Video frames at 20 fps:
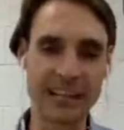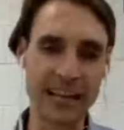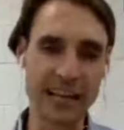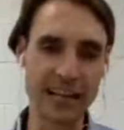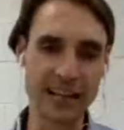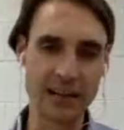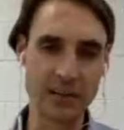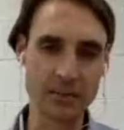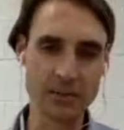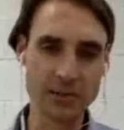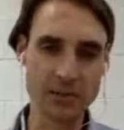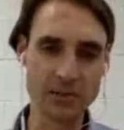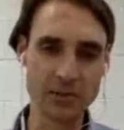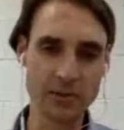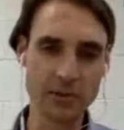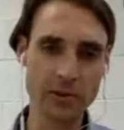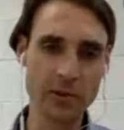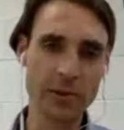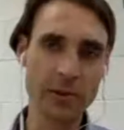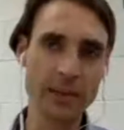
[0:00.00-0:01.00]
And I'm
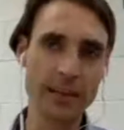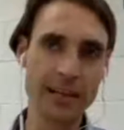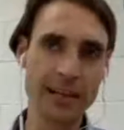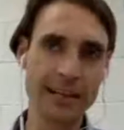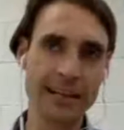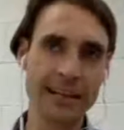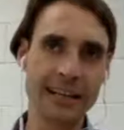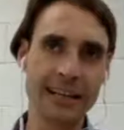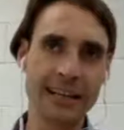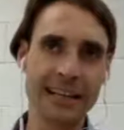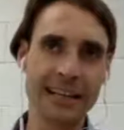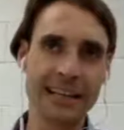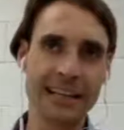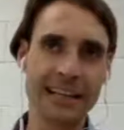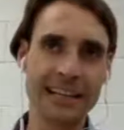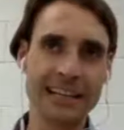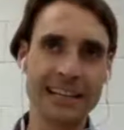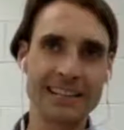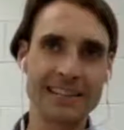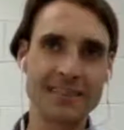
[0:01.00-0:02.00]
sure that
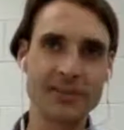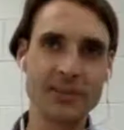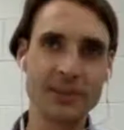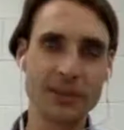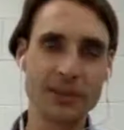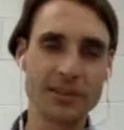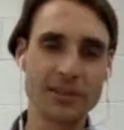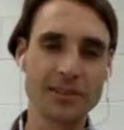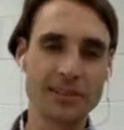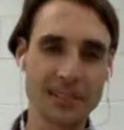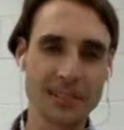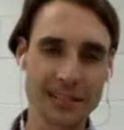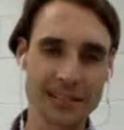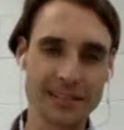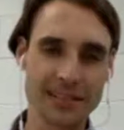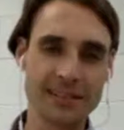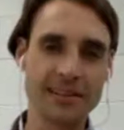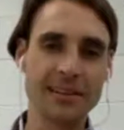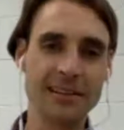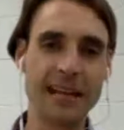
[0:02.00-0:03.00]
it's not
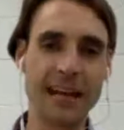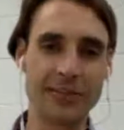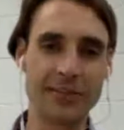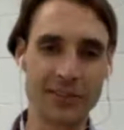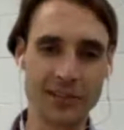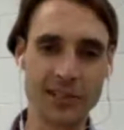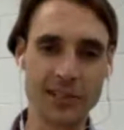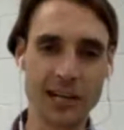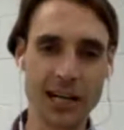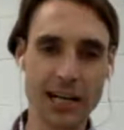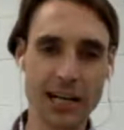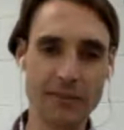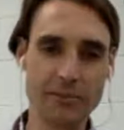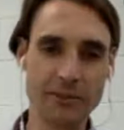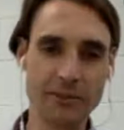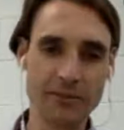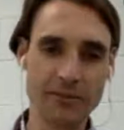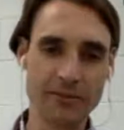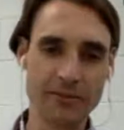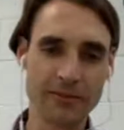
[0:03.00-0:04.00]
just at the time
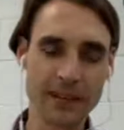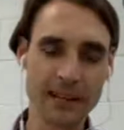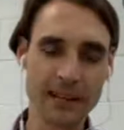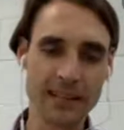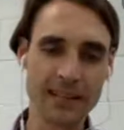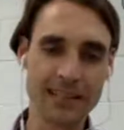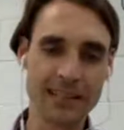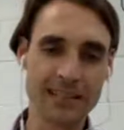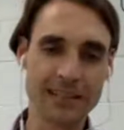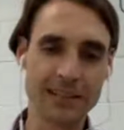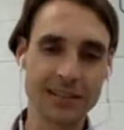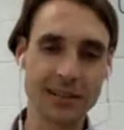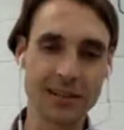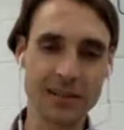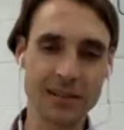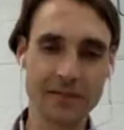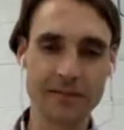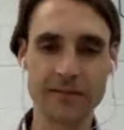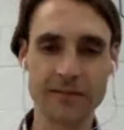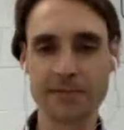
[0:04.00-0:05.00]

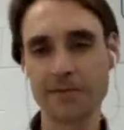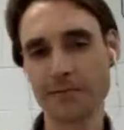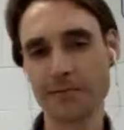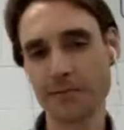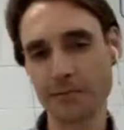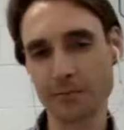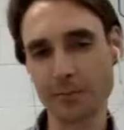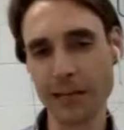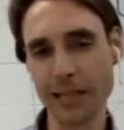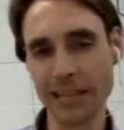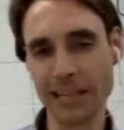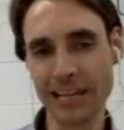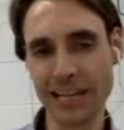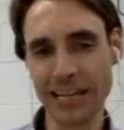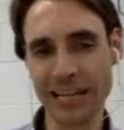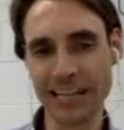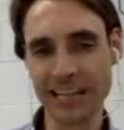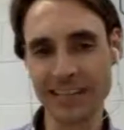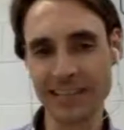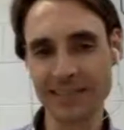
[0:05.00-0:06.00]
of when
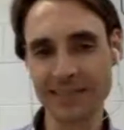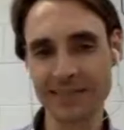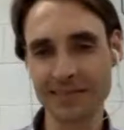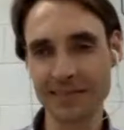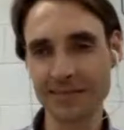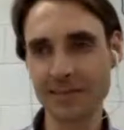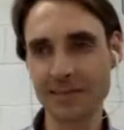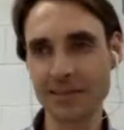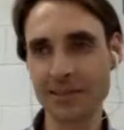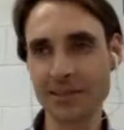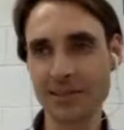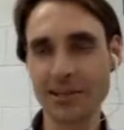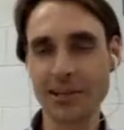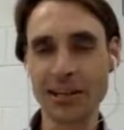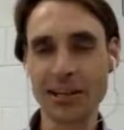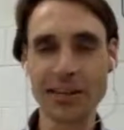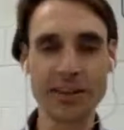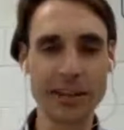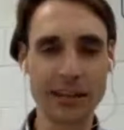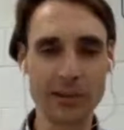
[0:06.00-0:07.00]
they
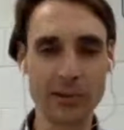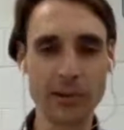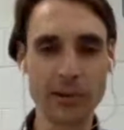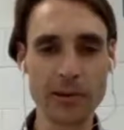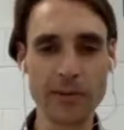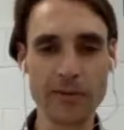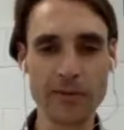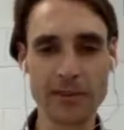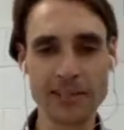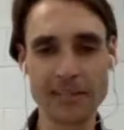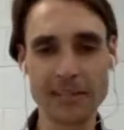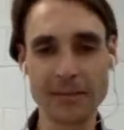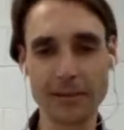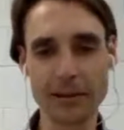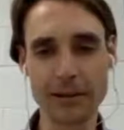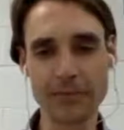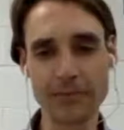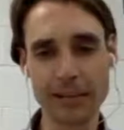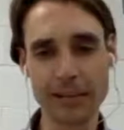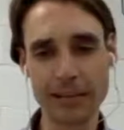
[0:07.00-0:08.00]
decide they're looking for
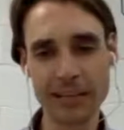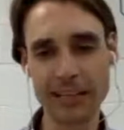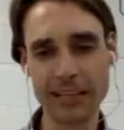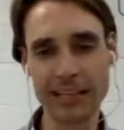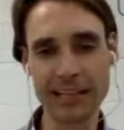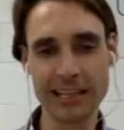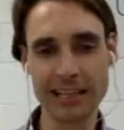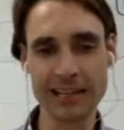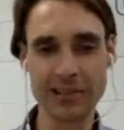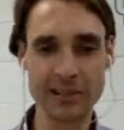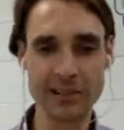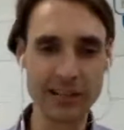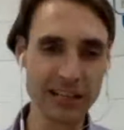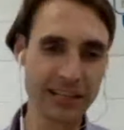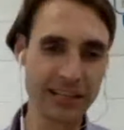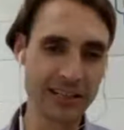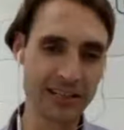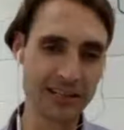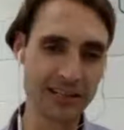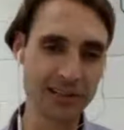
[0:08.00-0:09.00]
someone. Really, you
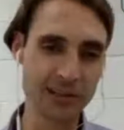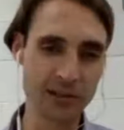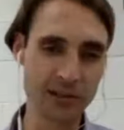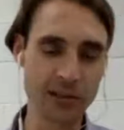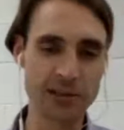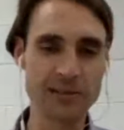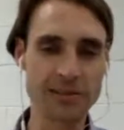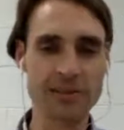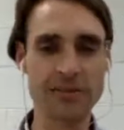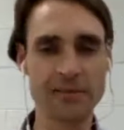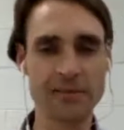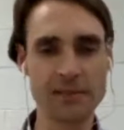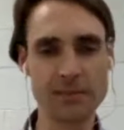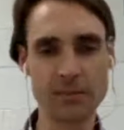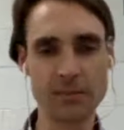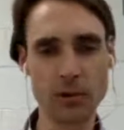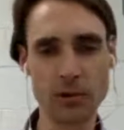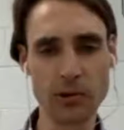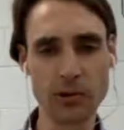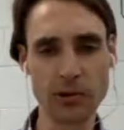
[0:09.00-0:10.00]
need lots of
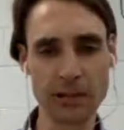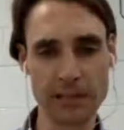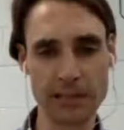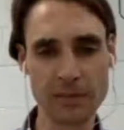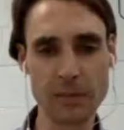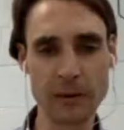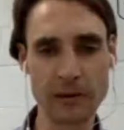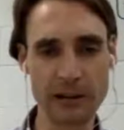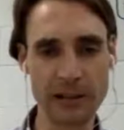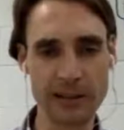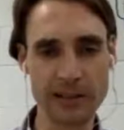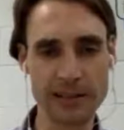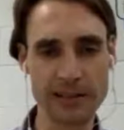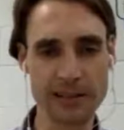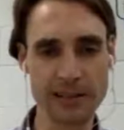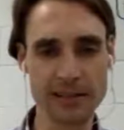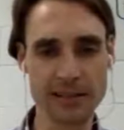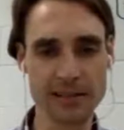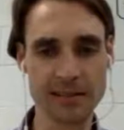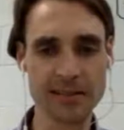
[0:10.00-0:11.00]
small
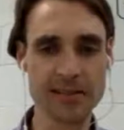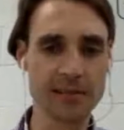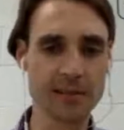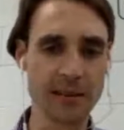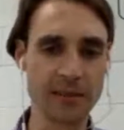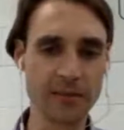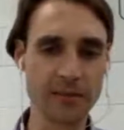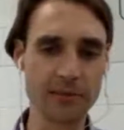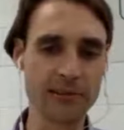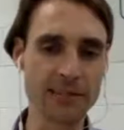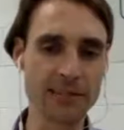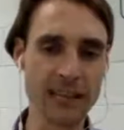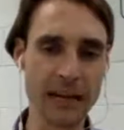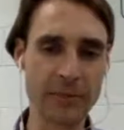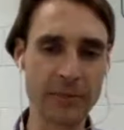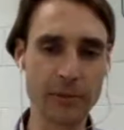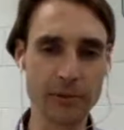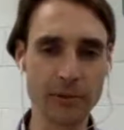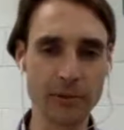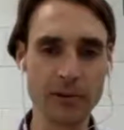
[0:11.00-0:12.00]
experiences. So, for
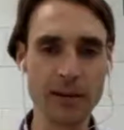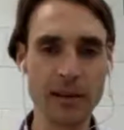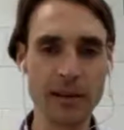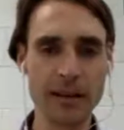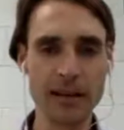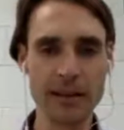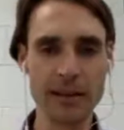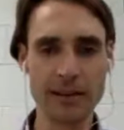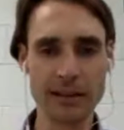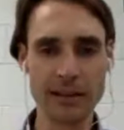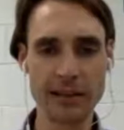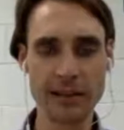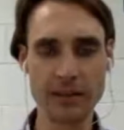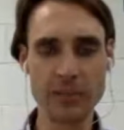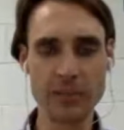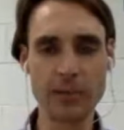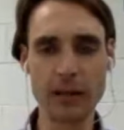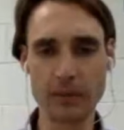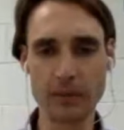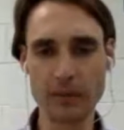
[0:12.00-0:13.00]
example, you
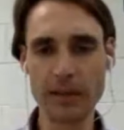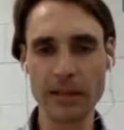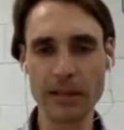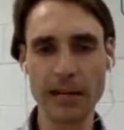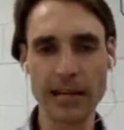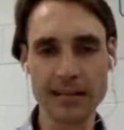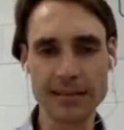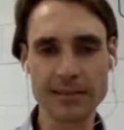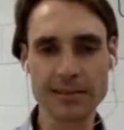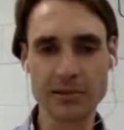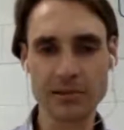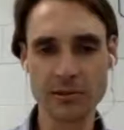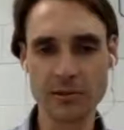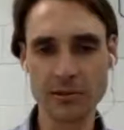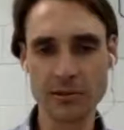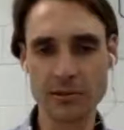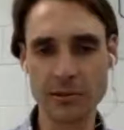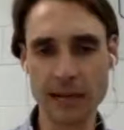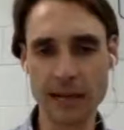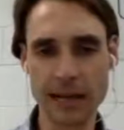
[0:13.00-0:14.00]
might be asked
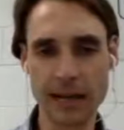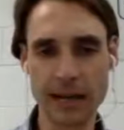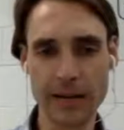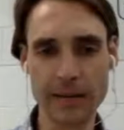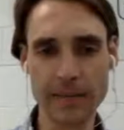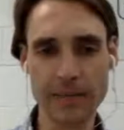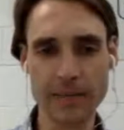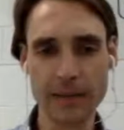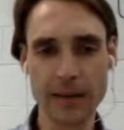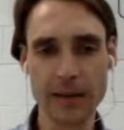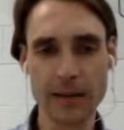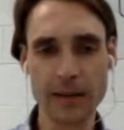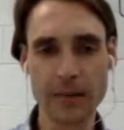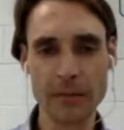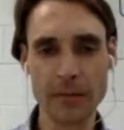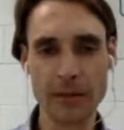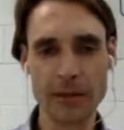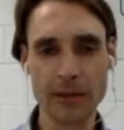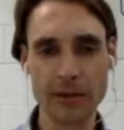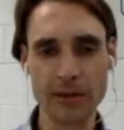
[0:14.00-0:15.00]
to
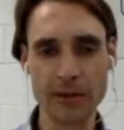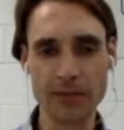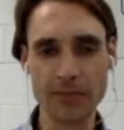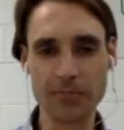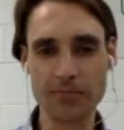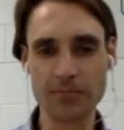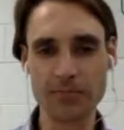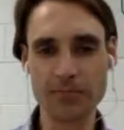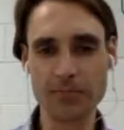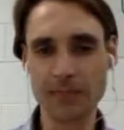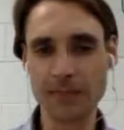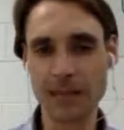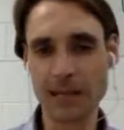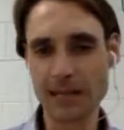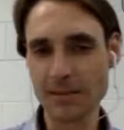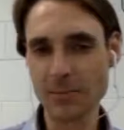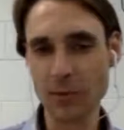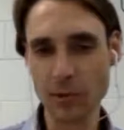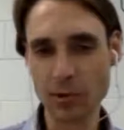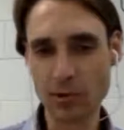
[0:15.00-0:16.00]
be on a
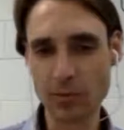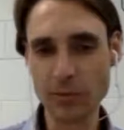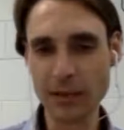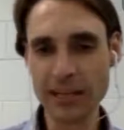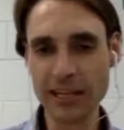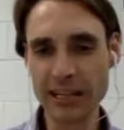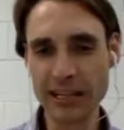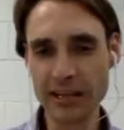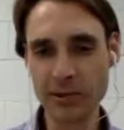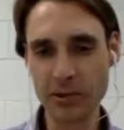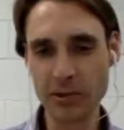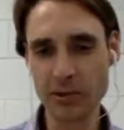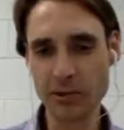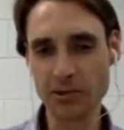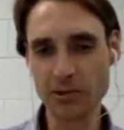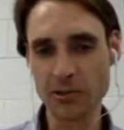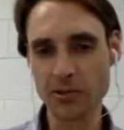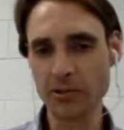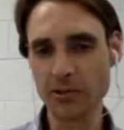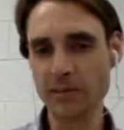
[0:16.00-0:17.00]
small committee, or
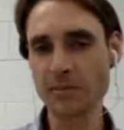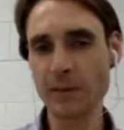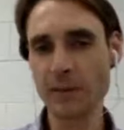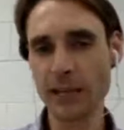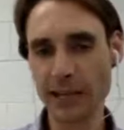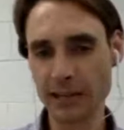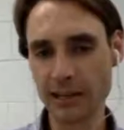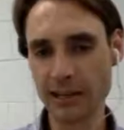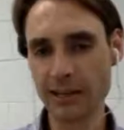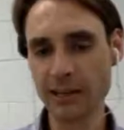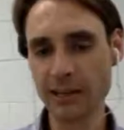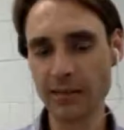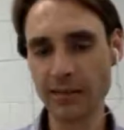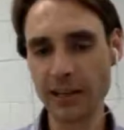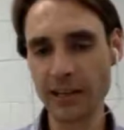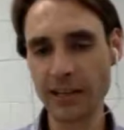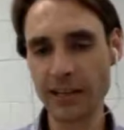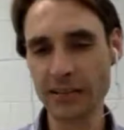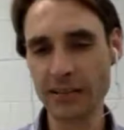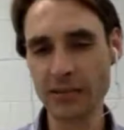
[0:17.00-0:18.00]
to speak at an
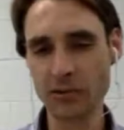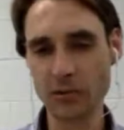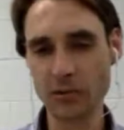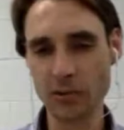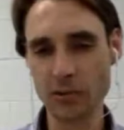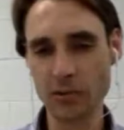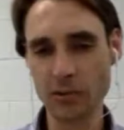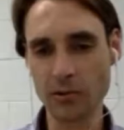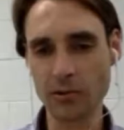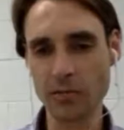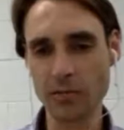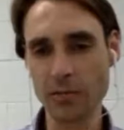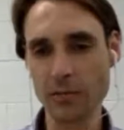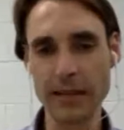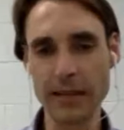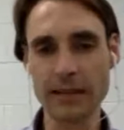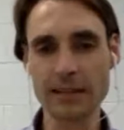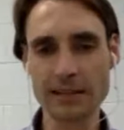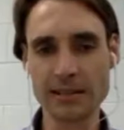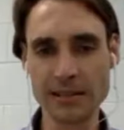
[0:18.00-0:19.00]
event, or be
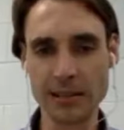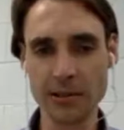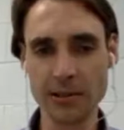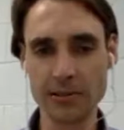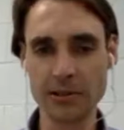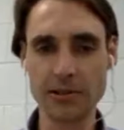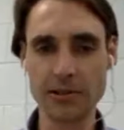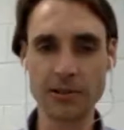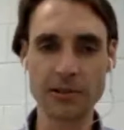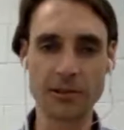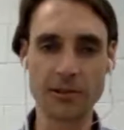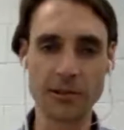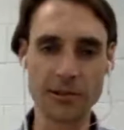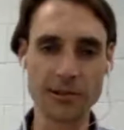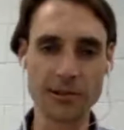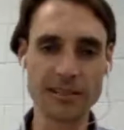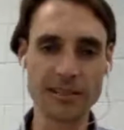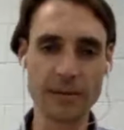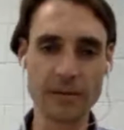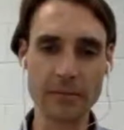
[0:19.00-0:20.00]
consulted on
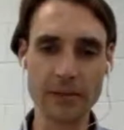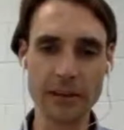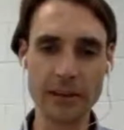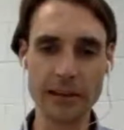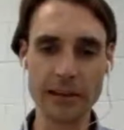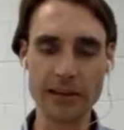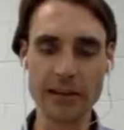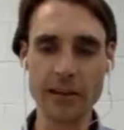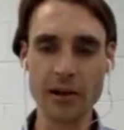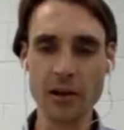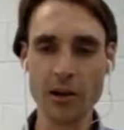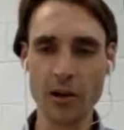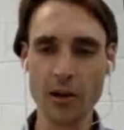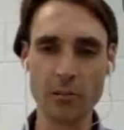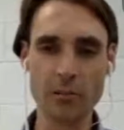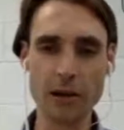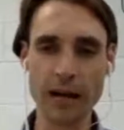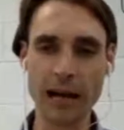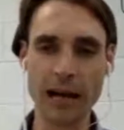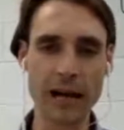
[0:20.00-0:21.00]
something, or
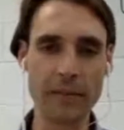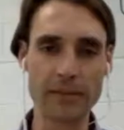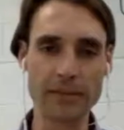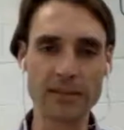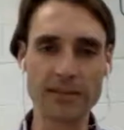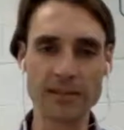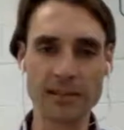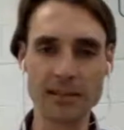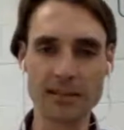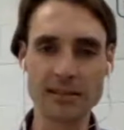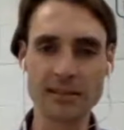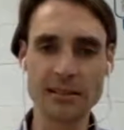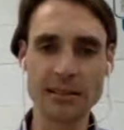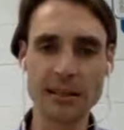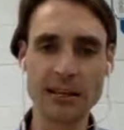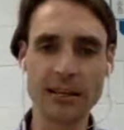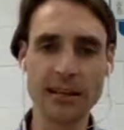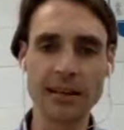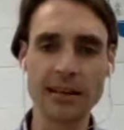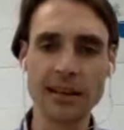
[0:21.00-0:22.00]
perhaps just
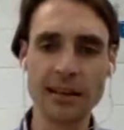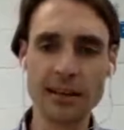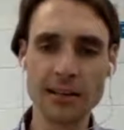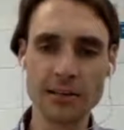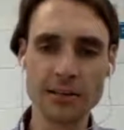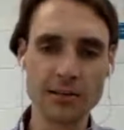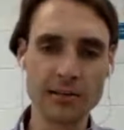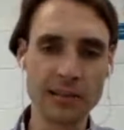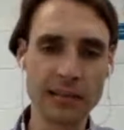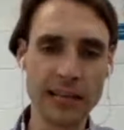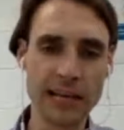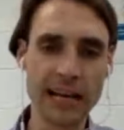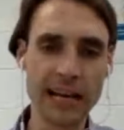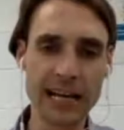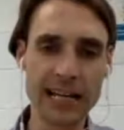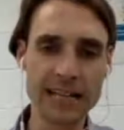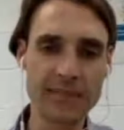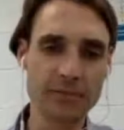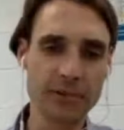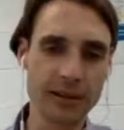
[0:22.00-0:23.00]
to
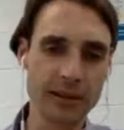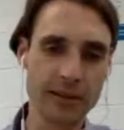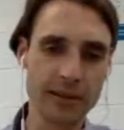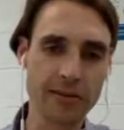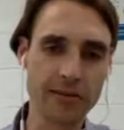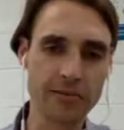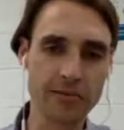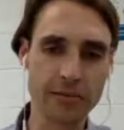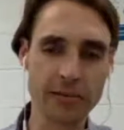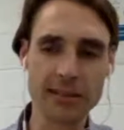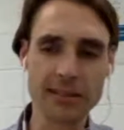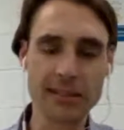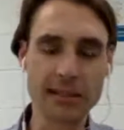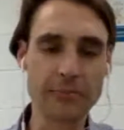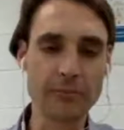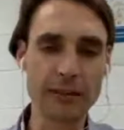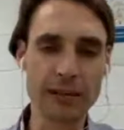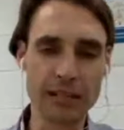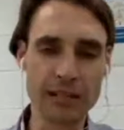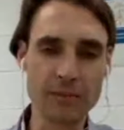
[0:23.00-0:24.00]
liaise with
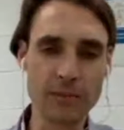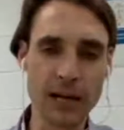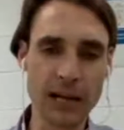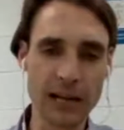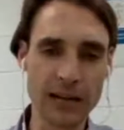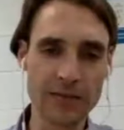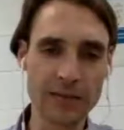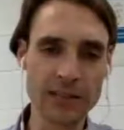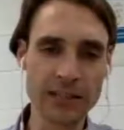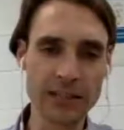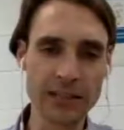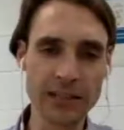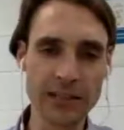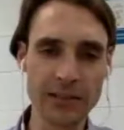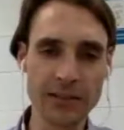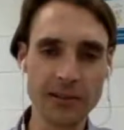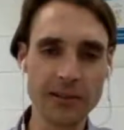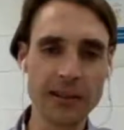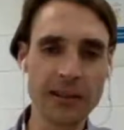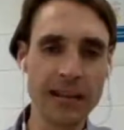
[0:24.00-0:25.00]
someone as part of a
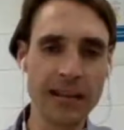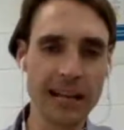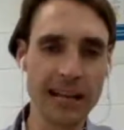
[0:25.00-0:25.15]
deal.